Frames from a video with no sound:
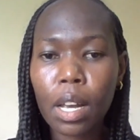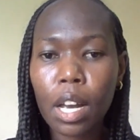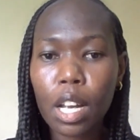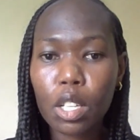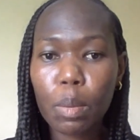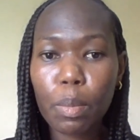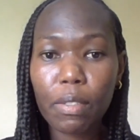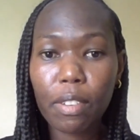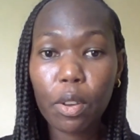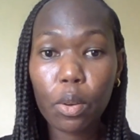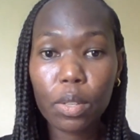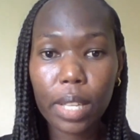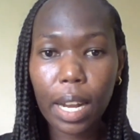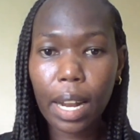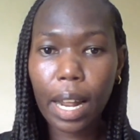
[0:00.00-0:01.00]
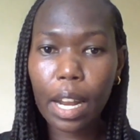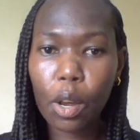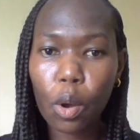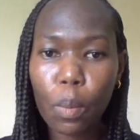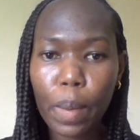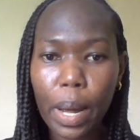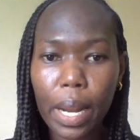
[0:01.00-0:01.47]
So before you start learning
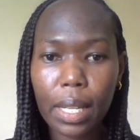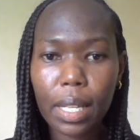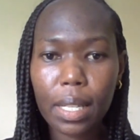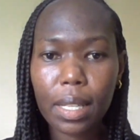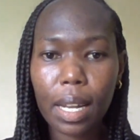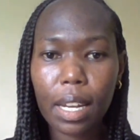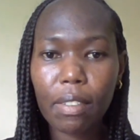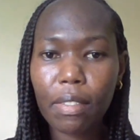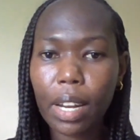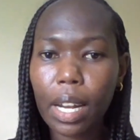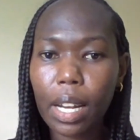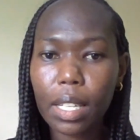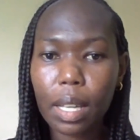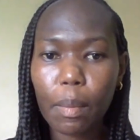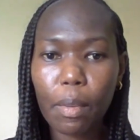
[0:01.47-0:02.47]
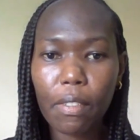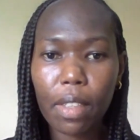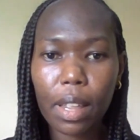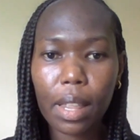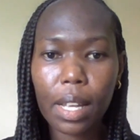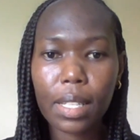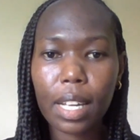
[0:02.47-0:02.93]
Kubernetes, there are definitely some of
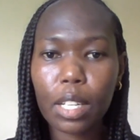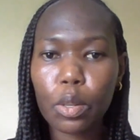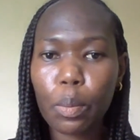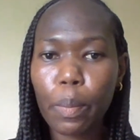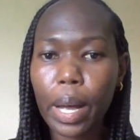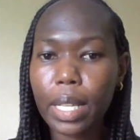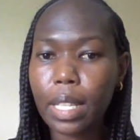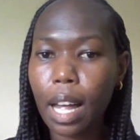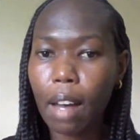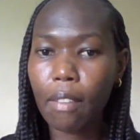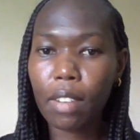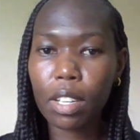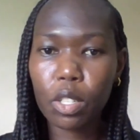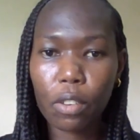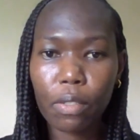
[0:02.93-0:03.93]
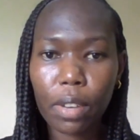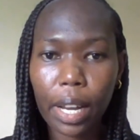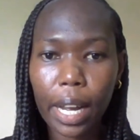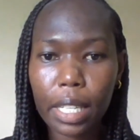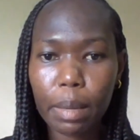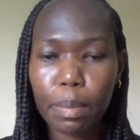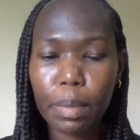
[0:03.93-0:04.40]
the things that you must have at your
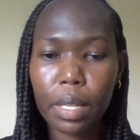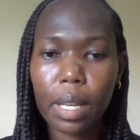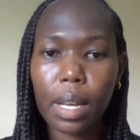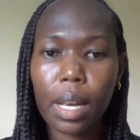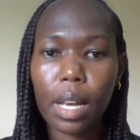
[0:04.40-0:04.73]
fingertips,